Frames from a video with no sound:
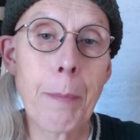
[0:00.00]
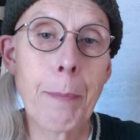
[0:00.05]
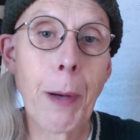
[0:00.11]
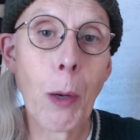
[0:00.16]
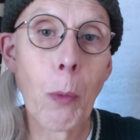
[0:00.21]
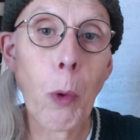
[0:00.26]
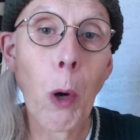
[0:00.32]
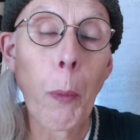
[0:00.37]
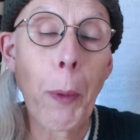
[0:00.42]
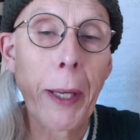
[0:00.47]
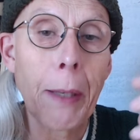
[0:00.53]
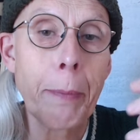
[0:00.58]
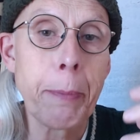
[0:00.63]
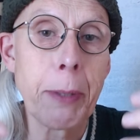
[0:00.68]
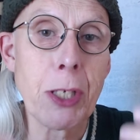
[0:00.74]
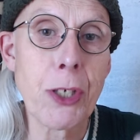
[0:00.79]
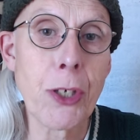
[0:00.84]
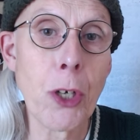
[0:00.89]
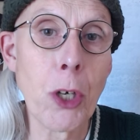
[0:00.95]
But what we
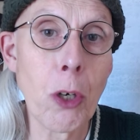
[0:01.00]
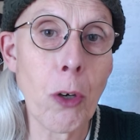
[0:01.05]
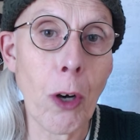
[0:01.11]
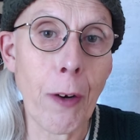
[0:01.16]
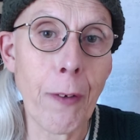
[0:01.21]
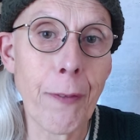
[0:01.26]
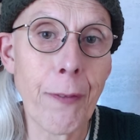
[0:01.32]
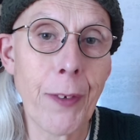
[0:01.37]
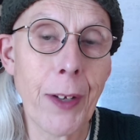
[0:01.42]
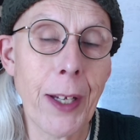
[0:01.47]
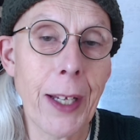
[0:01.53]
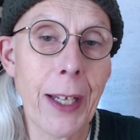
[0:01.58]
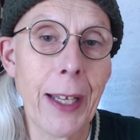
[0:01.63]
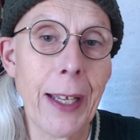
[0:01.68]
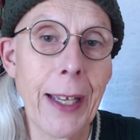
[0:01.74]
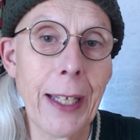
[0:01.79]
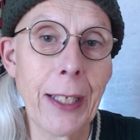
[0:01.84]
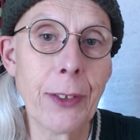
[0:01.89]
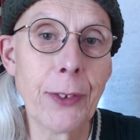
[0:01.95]
can be sure of
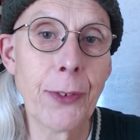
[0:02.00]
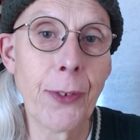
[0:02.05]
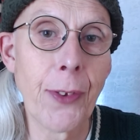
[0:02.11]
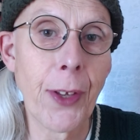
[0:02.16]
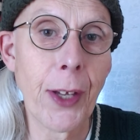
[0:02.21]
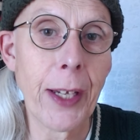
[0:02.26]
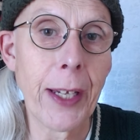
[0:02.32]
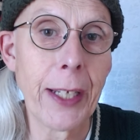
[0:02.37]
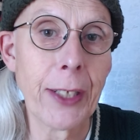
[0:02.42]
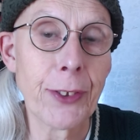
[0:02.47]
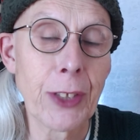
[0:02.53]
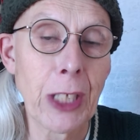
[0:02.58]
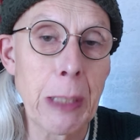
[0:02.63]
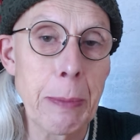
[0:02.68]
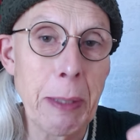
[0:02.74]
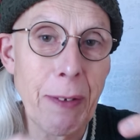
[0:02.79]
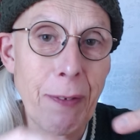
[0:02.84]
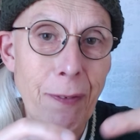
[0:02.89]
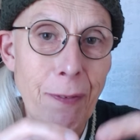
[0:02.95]
is that it's
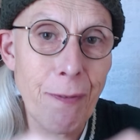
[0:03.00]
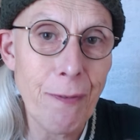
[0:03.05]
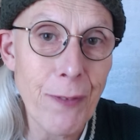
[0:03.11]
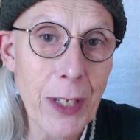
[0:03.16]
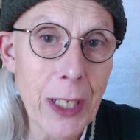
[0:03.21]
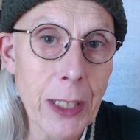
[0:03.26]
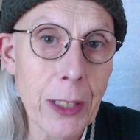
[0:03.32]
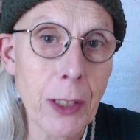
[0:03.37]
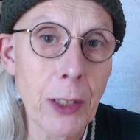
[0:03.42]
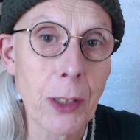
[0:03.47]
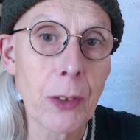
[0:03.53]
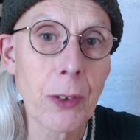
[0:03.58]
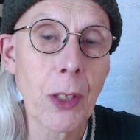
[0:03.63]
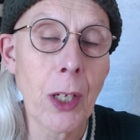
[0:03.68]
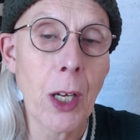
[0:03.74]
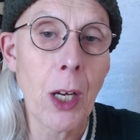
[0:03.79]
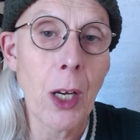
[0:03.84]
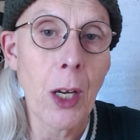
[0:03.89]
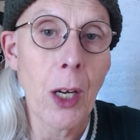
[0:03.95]
going to be
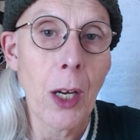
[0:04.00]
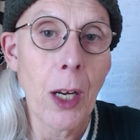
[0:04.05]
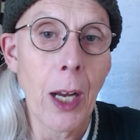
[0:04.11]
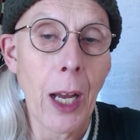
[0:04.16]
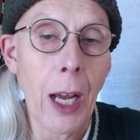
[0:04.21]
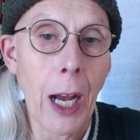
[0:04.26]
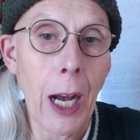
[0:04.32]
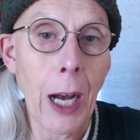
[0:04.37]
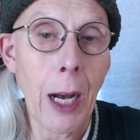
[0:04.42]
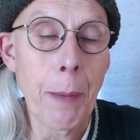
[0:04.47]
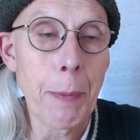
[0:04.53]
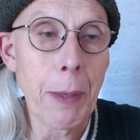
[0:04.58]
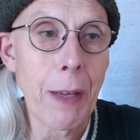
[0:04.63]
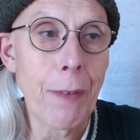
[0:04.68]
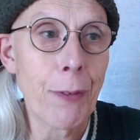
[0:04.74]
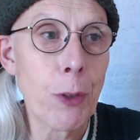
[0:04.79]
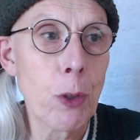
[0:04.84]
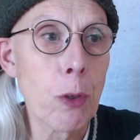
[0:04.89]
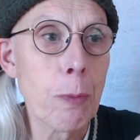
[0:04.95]
filled.
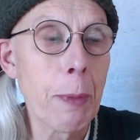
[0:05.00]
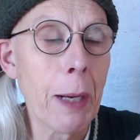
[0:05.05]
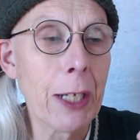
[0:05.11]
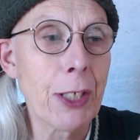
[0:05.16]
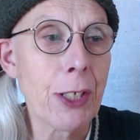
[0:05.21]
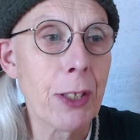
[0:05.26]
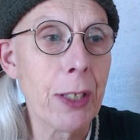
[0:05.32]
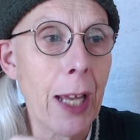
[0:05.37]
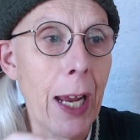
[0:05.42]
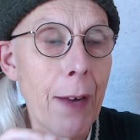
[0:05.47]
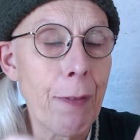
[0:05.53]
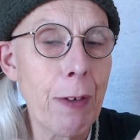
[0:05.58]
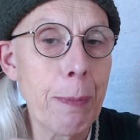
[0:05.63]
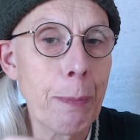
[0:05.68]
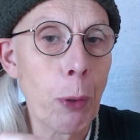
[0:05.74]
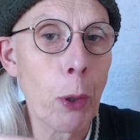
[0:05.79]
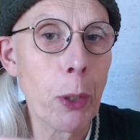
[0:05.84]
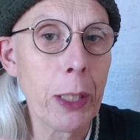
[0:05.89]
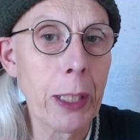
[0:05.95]
If you imagine that every
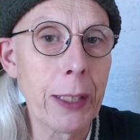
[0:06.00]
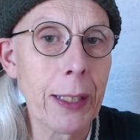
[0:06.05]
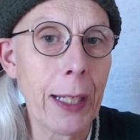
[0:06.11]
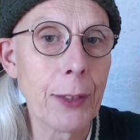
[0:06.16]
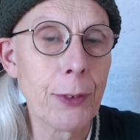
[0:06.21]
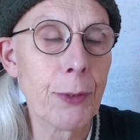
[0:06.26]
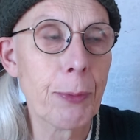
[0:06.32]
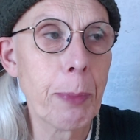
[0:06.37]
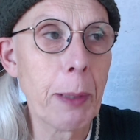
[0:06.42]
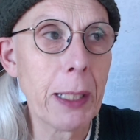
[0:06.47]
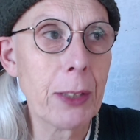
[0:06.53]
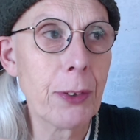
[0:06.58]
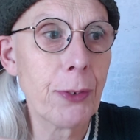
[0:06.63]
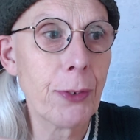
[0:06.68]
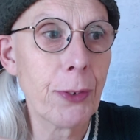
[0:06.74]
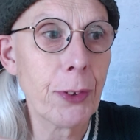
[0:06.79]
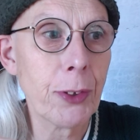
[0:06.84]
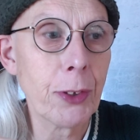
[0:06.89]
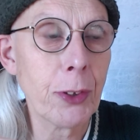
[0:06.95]
point in that
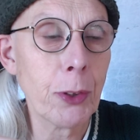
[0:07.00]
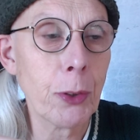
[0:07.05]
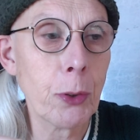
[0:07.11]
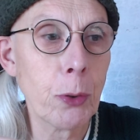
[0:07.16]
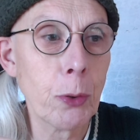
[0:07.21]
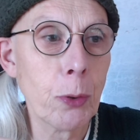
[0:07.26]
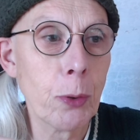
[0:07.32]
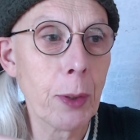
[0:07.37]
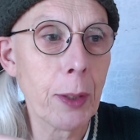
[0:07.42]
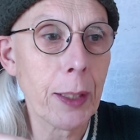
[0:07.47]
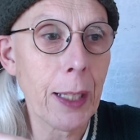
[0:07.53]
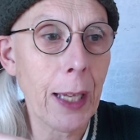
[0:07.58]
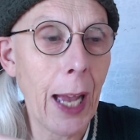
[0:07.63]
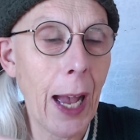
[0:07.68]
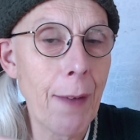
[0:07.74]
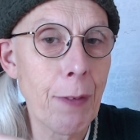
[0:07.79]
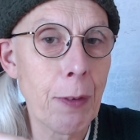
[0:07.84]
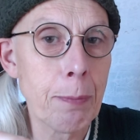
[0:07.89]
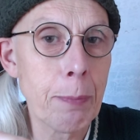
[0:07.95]
space you
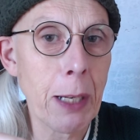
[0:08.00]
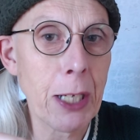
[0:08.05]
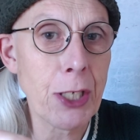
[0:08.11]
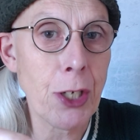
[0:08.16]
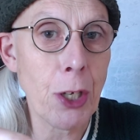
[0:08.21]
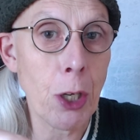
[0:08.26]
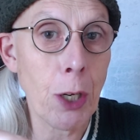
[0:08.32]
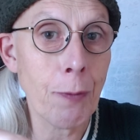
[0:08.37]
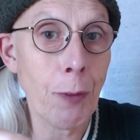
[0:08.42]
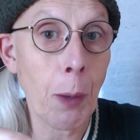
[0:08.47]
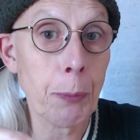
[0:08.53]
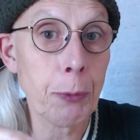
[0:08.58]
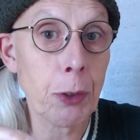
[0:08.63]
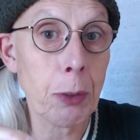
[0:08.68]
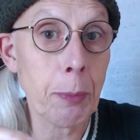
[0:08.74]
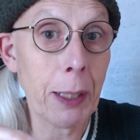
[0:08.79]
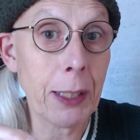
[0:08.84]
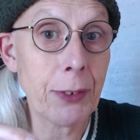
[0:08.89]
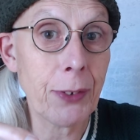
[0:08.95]
have a measure of
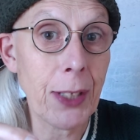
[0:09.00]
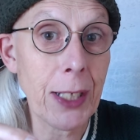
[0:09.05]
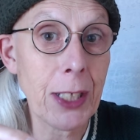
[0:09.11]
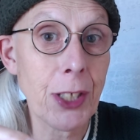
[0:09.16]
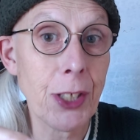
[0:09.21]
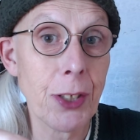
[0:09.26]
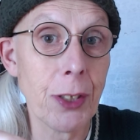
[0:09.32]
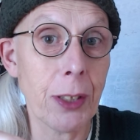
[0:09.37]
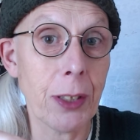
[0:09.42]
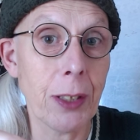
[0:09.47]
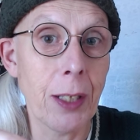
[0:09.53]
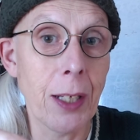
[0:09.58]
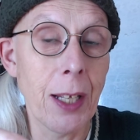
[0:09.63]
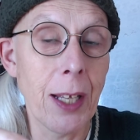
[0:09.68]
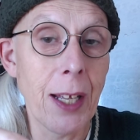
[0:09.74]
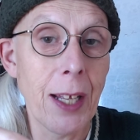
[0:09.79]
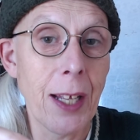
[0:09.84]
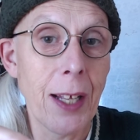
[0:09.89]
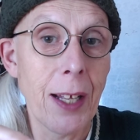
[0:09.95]
optimization,
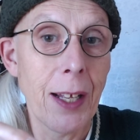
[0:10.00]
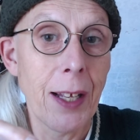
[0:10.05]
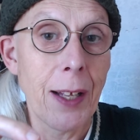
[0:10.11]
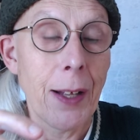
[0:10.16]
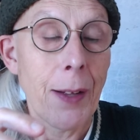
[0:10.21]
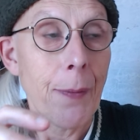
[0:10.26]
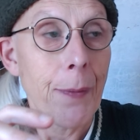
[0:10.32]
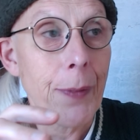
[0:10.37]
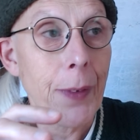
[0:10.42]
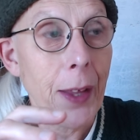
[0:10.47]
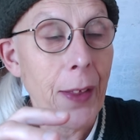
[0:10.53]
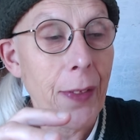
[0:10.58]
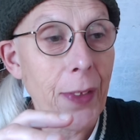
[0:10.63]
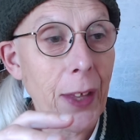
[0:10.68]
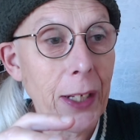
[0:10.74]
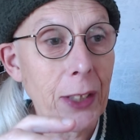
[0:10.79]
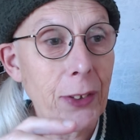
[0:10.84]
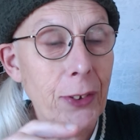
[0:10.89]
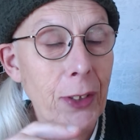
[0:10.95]

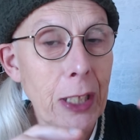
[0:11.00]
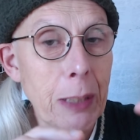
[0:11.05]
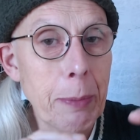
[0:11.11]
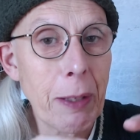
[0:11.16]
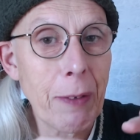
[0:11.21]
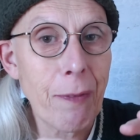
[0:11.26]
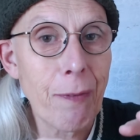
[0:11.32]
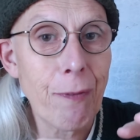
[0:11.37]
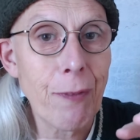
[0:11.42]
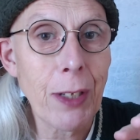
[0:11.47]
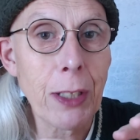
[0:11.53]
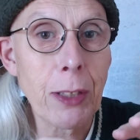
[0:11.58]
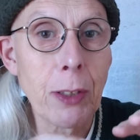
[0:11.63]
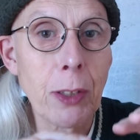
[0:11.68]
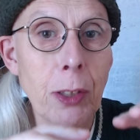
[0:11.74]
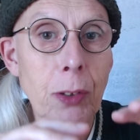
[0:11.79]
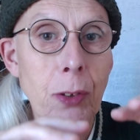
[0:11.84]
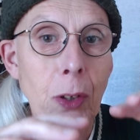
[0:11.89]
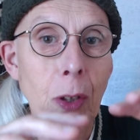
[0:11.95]
then it's going to be
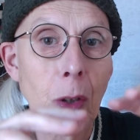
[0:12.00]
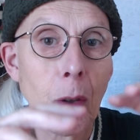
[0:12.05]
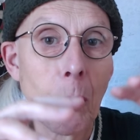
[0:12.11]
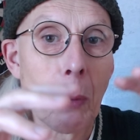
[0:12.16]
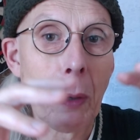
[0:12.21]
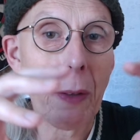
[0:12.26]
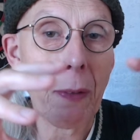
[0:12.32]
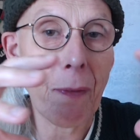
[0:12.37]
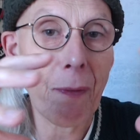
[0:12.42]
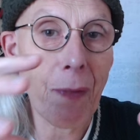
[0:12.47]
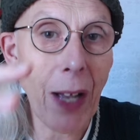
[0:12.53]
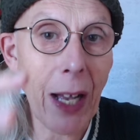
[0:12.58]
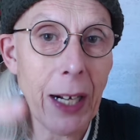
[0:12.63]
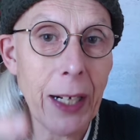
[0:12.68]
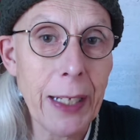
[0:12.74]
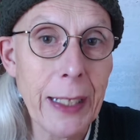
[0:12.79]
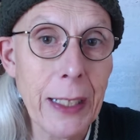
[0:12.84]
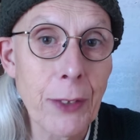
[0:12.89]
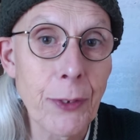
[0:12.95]
filled with
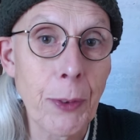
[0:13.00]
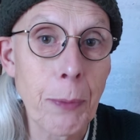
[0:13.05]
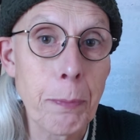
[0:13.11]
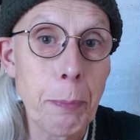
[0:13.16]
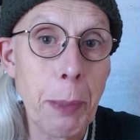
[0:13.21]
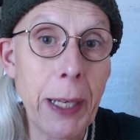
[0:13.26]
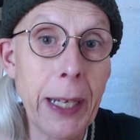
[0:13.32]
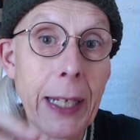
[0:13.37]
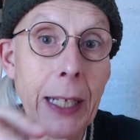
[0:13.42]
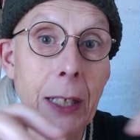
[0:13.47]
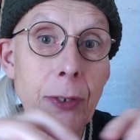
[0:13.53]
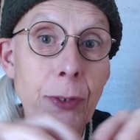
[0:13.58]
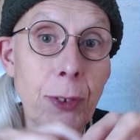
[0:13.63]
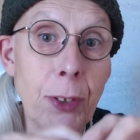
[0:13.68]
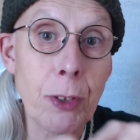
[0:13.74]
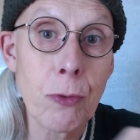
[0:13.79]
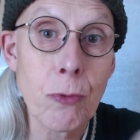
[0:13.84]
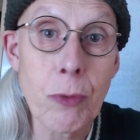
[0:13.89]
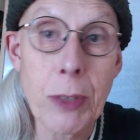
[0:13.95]
valleys and
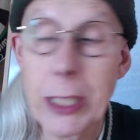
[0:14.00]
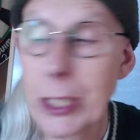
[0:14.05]
peaks and